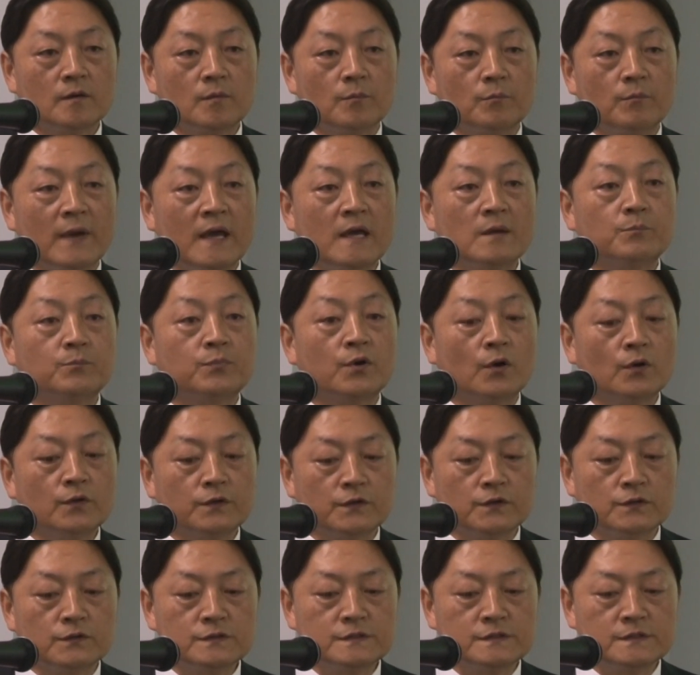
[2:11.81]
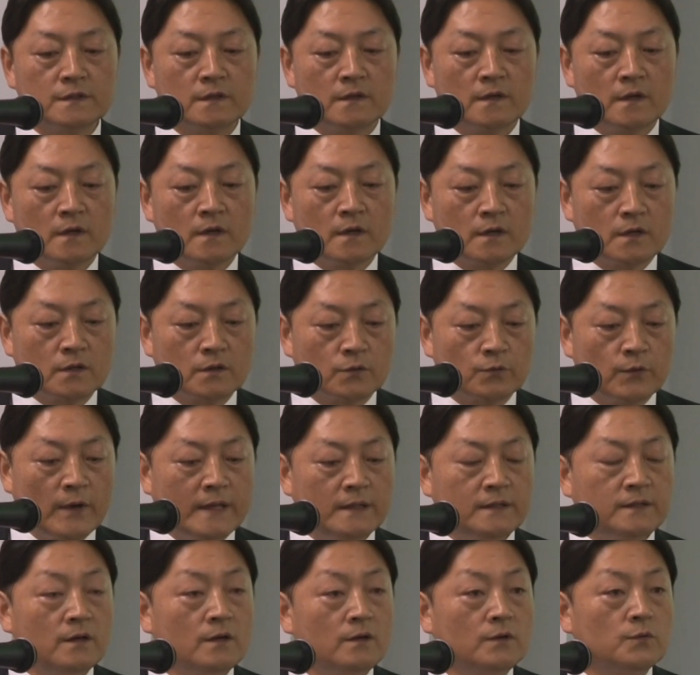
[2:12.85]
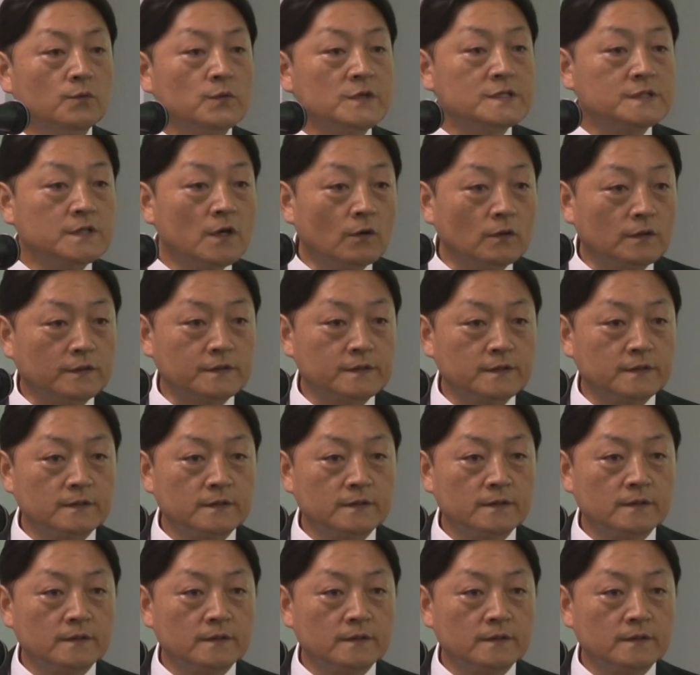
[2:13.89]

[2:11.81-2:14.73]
may produce greater result